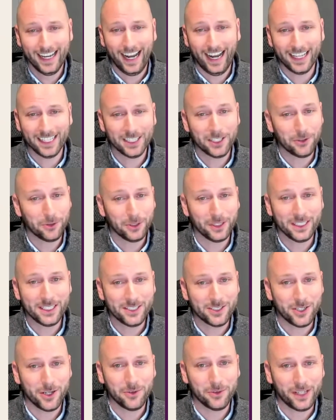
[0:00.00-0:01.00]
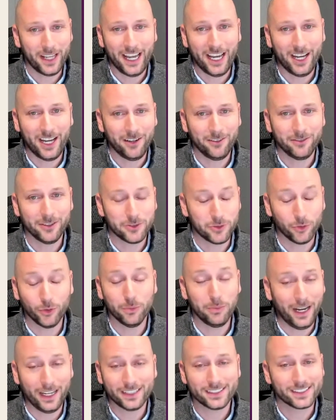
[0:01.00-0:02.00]
I literally don't have a
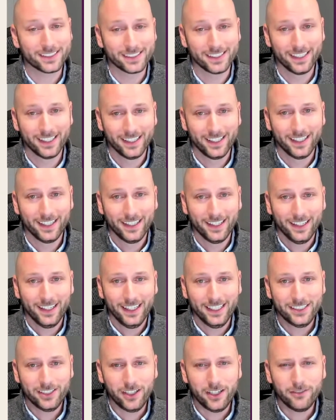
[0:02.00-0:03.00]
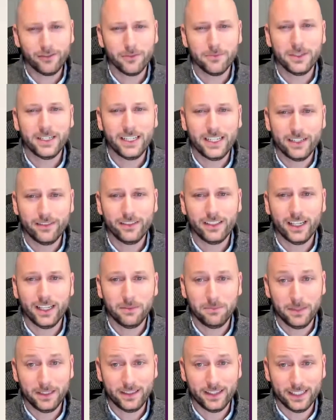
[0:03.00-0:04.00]
toolbox. It's hard for me to even
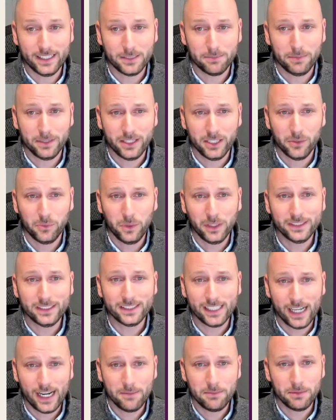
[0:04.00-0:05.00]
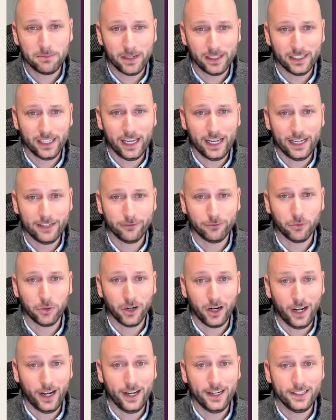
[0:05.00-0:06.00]
admit this, but there was a time in my life
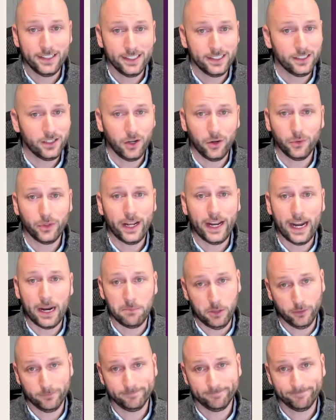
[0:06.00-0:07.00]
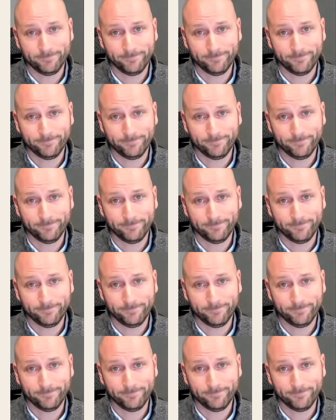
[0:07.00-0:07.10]
where I didn't own a hammer.